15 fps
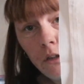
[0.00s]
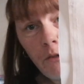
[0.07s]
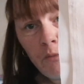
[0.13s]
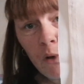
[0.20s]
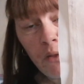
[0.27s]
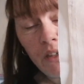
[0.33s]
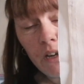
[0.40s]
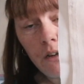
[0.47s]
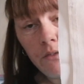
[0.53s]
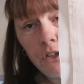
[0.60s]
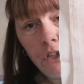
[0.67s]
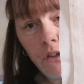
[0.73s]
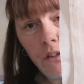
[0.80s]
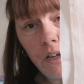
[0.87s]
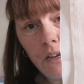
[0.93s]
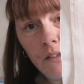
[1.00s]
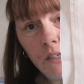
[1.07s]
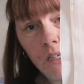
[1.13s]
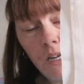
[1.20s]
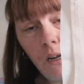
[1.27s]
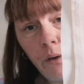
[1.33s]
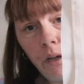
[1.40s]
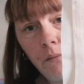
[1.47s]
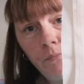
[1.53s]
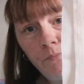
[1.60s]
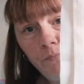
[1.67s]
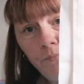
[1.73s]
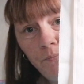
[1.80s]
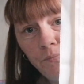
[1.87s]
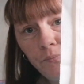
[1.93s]
They've both had over 2,000 anyway.
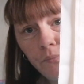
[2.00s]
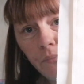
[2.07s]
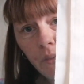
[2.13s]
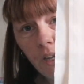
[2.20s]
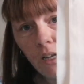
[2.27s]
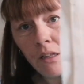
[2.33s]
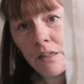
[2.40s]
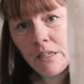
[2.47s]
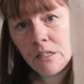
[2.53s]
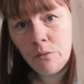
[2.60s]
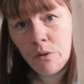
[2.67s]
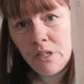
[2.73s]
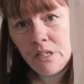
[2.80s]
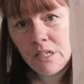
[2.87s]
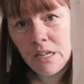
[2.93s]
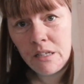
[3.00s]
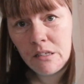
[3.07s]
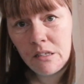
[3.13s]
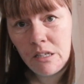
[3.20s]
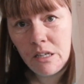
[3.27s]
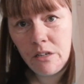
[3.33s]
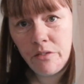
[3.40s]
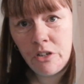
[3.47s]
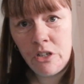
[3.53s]
And this one is 10th stitch.